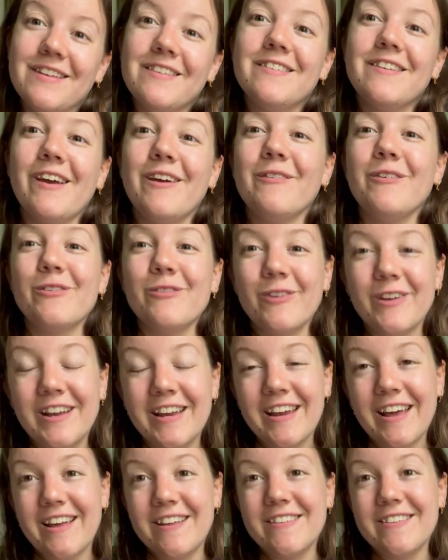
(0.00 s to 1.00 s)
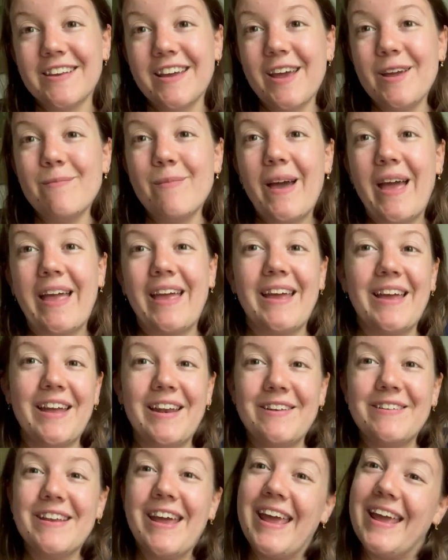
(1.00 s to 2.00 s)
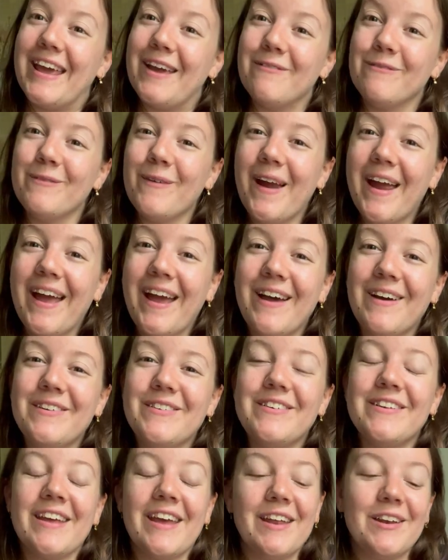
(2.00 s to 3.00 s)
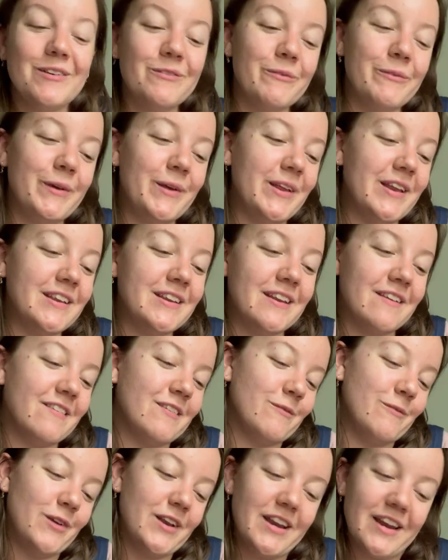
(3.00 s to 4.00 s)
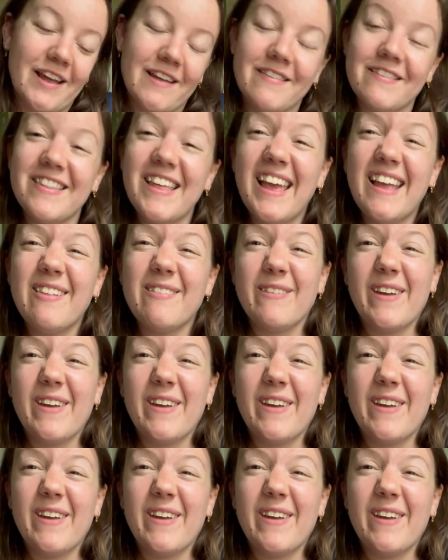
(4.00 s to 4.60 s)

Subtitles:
So it was really nice to go back and kind of take him around, and we did some really nice things.